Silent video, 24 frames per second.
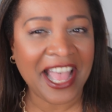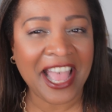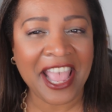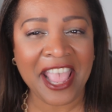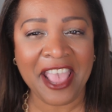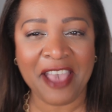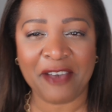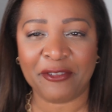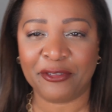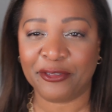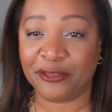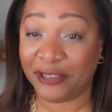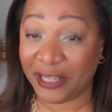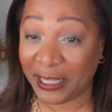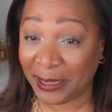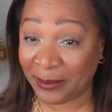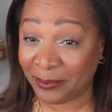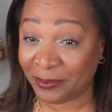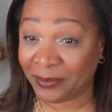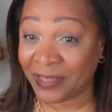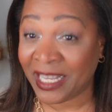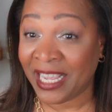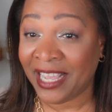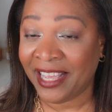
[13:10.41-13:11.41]
I have
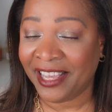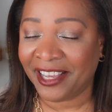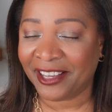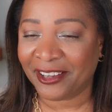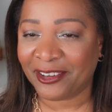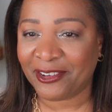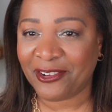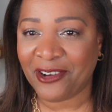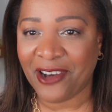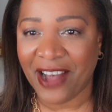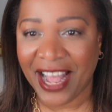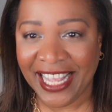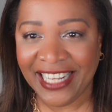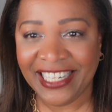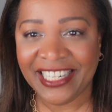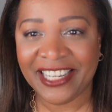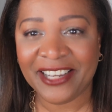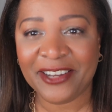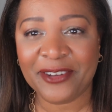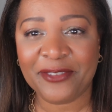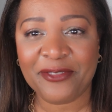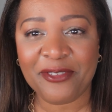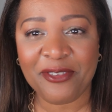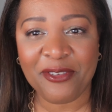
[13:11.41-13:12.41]
filmed quite
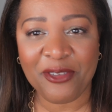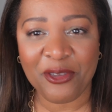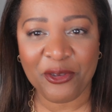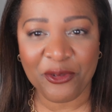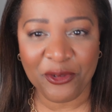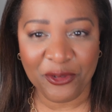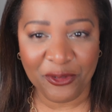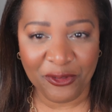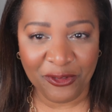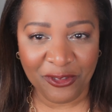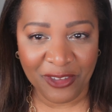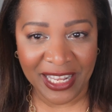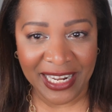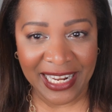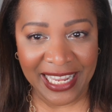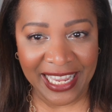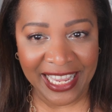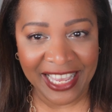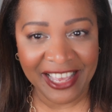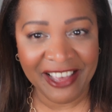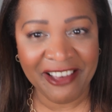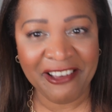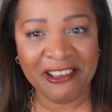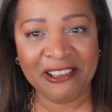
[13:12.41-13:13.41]
a few
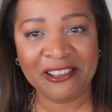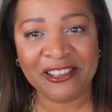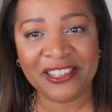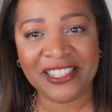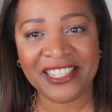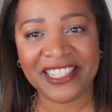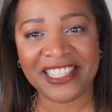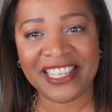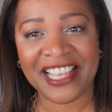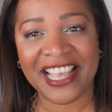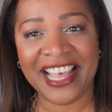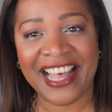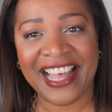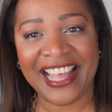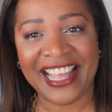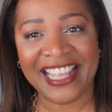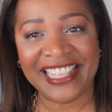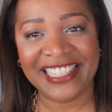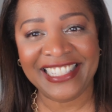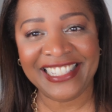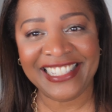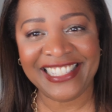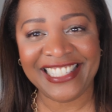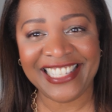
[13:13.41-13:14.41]
videos
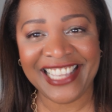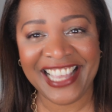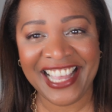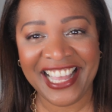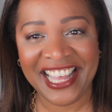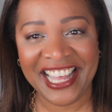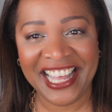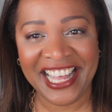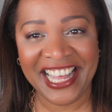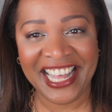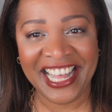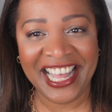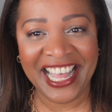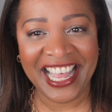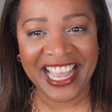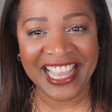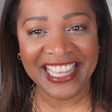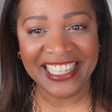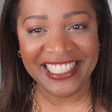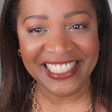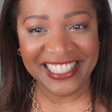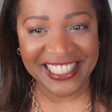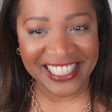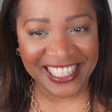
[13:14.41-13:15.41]
and uh,
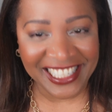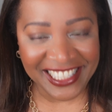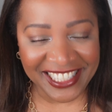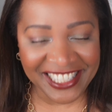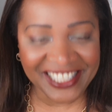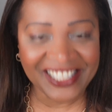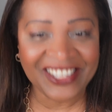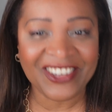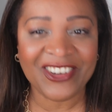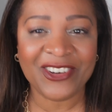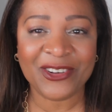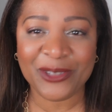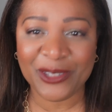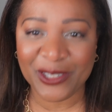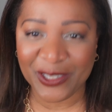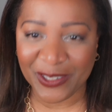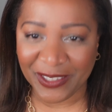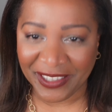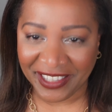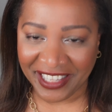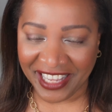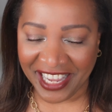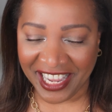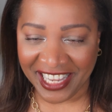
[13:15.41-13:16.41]
I did go to
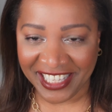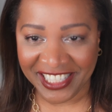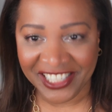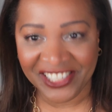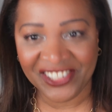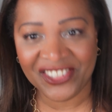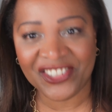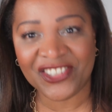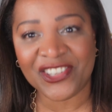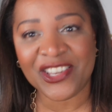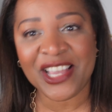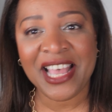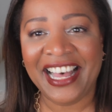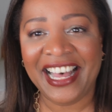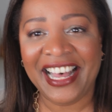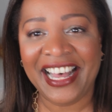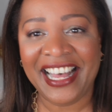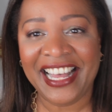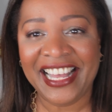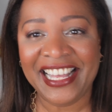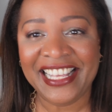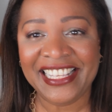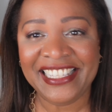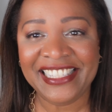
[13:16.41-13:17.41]
lunch
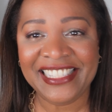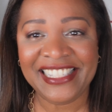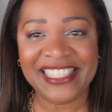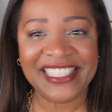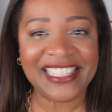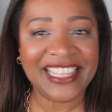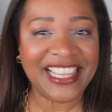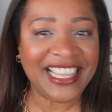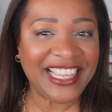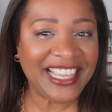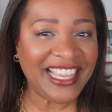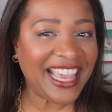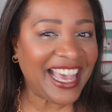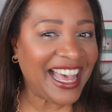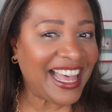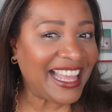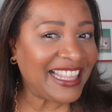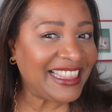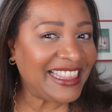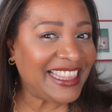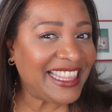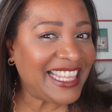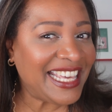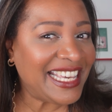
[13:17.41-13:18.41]
and
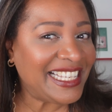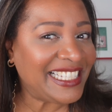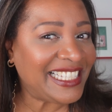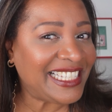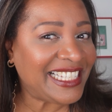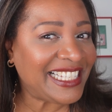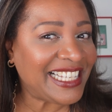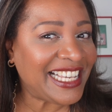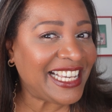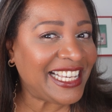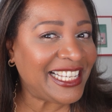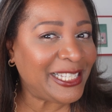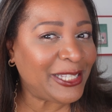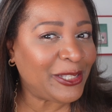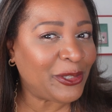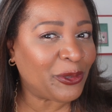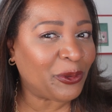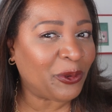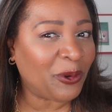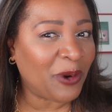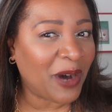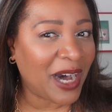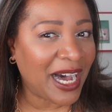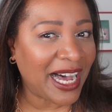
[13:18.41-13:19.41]
yeah this is
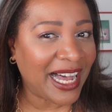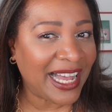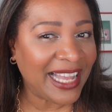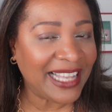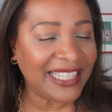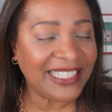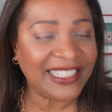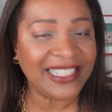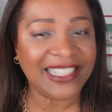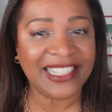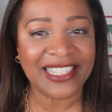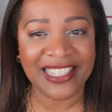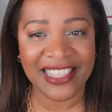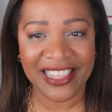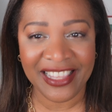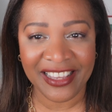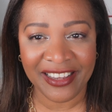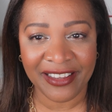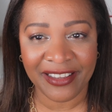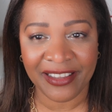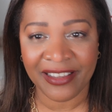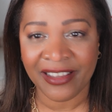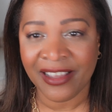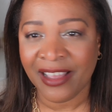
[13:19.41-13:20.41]
what
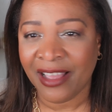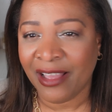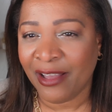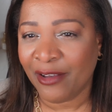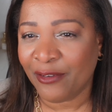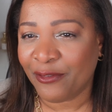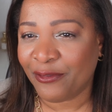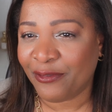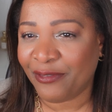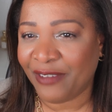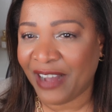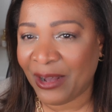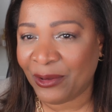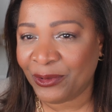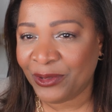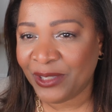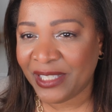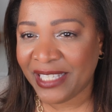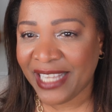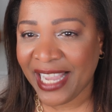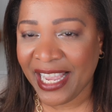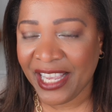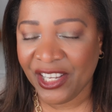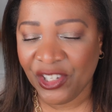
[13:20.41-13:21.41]
the
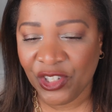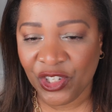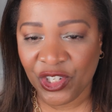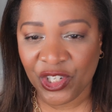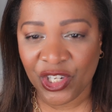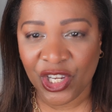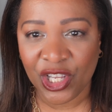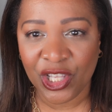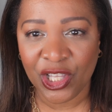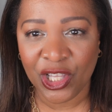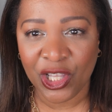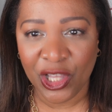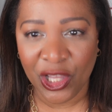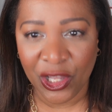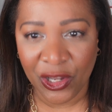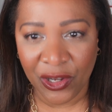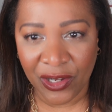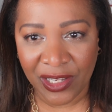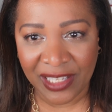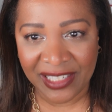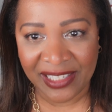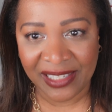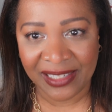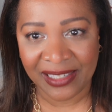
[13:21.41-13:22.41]
foundation
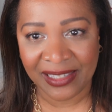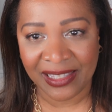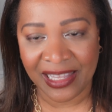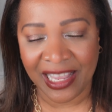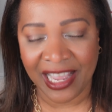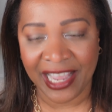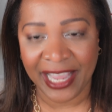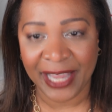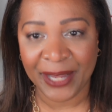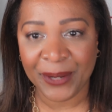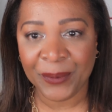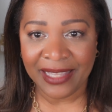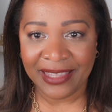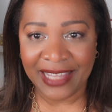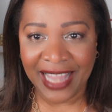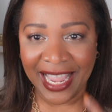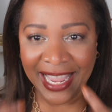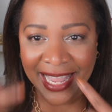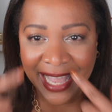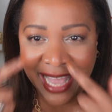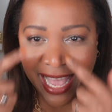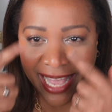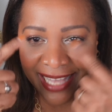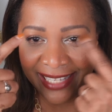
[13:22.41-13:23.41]
looks like
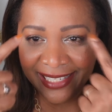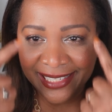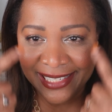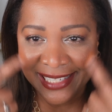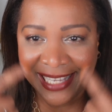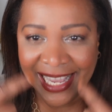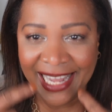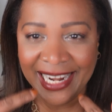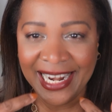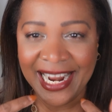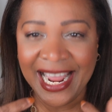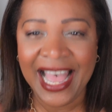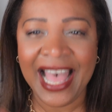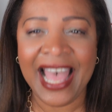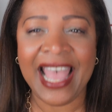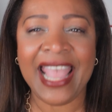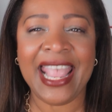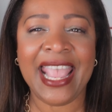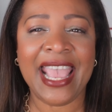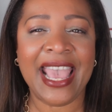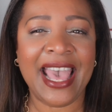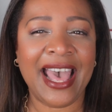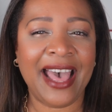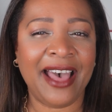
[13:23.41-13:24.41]
like I said I
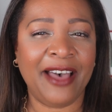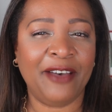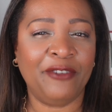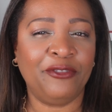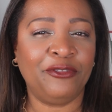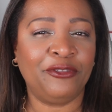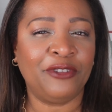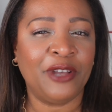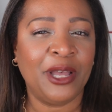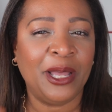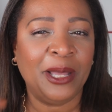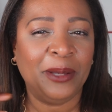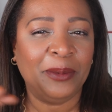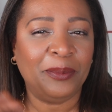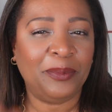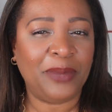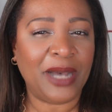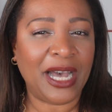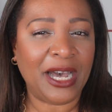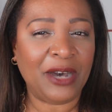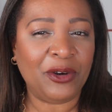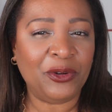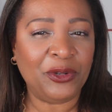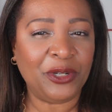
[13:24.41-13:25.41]
have
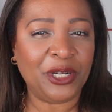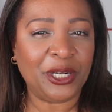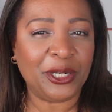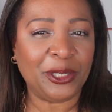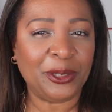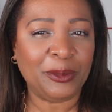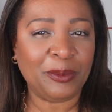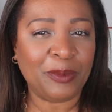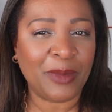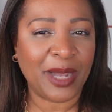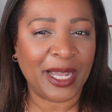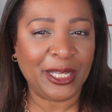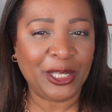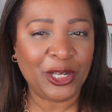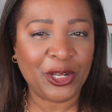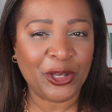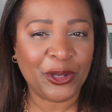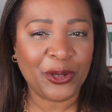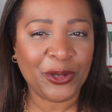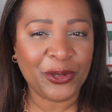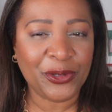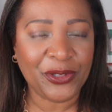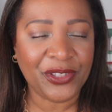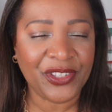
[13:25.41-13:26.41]
powdered my
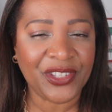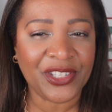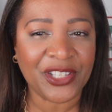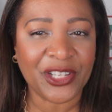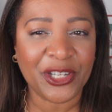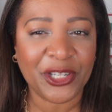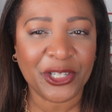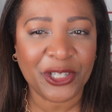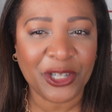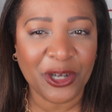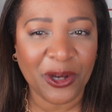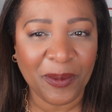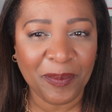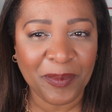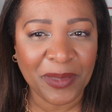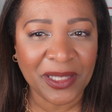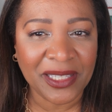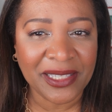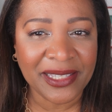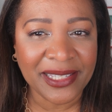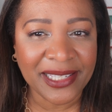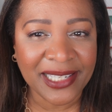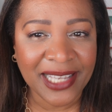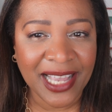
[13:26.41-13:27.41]
nose a
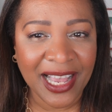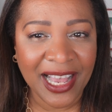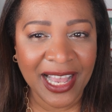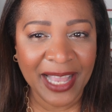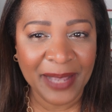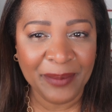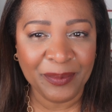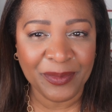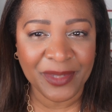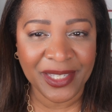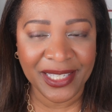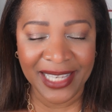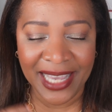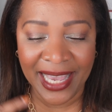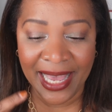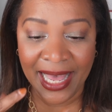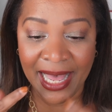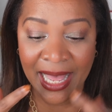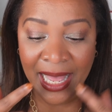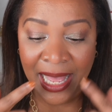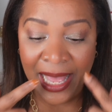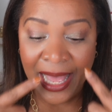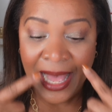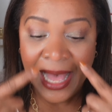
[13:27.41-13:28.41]
couple times
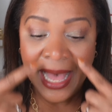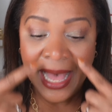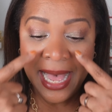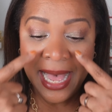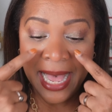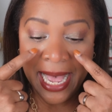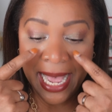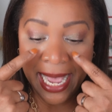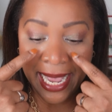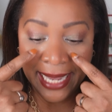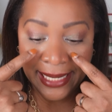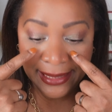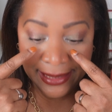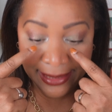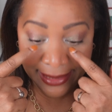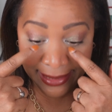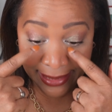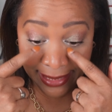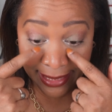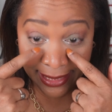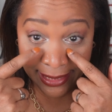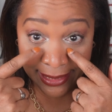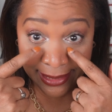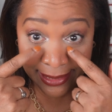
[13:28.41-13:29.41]
yeah I
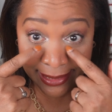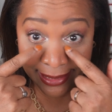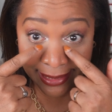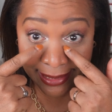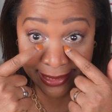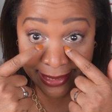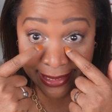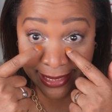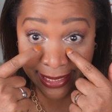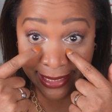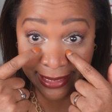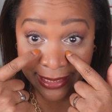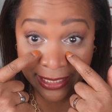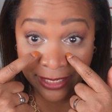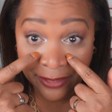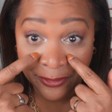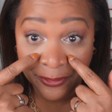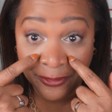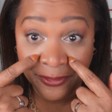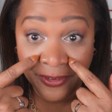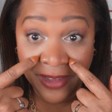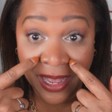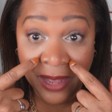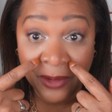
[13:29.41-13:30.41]
did see the
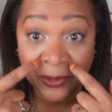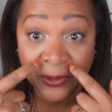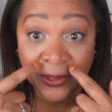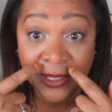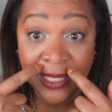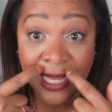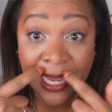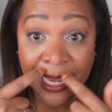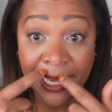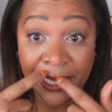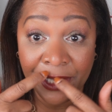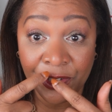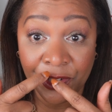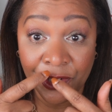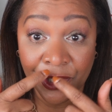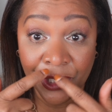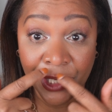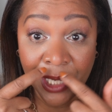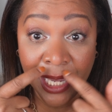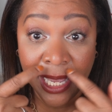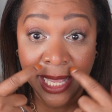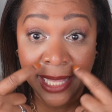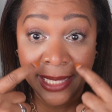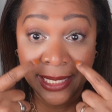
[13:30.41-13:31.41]

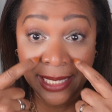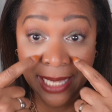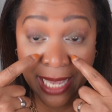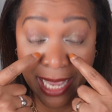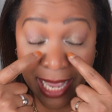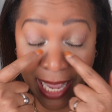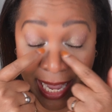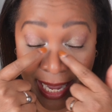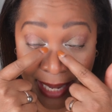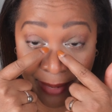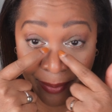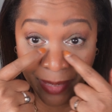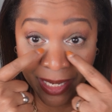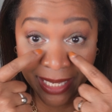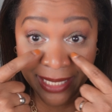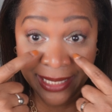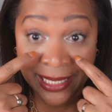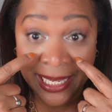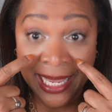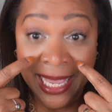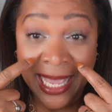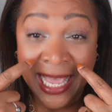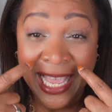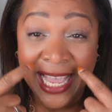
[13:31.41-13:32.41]
foundation I
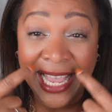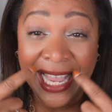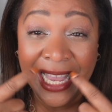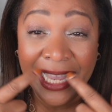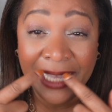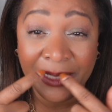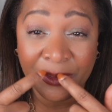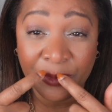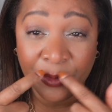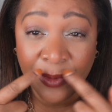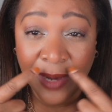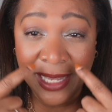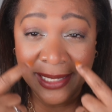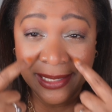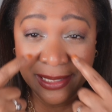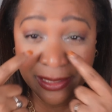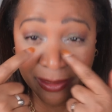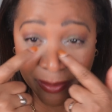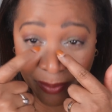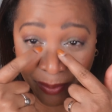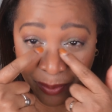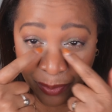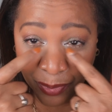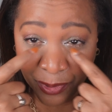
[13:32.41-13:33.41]
mean it
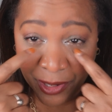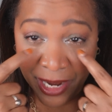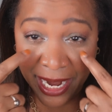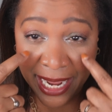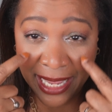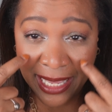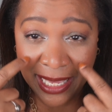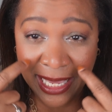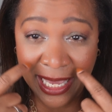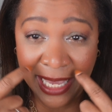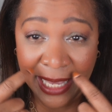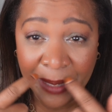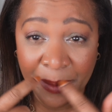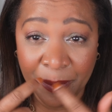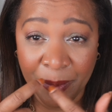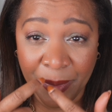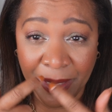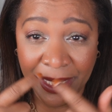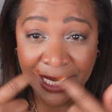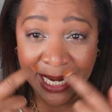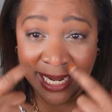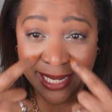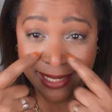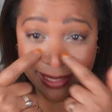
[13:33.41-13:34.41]
wasn't breaking
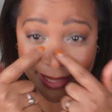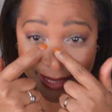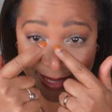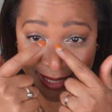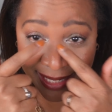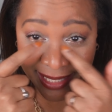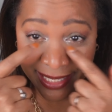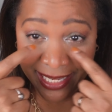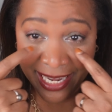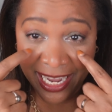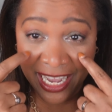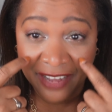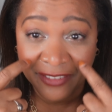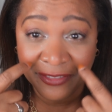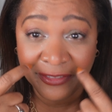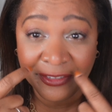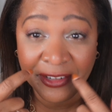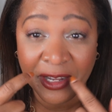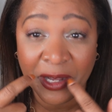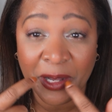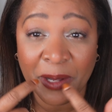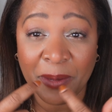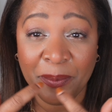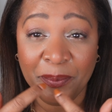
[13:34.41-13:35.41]
but I did
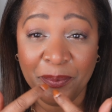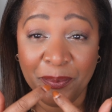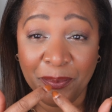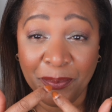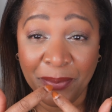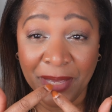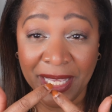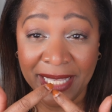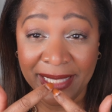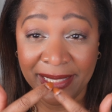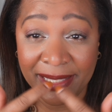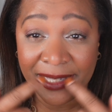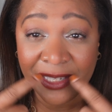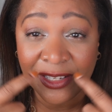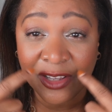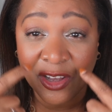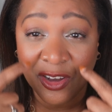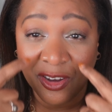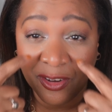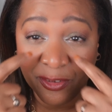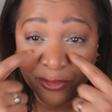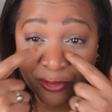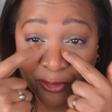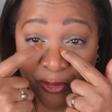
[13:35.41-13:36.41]
have a bit
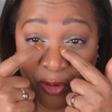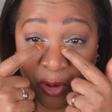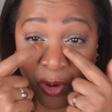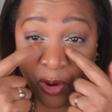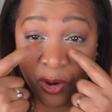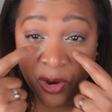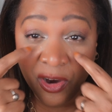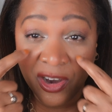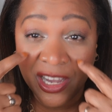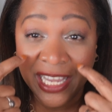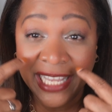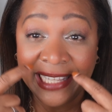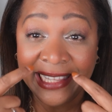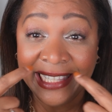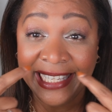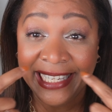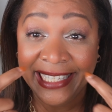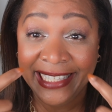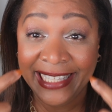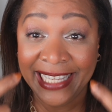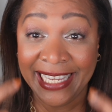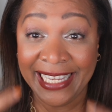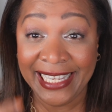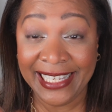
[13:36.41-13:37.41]
of
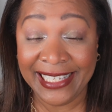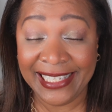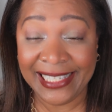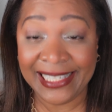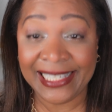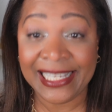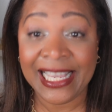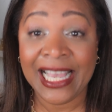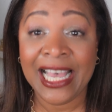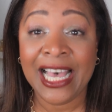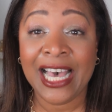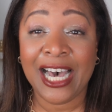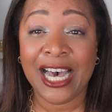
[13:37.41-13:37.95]
oiliness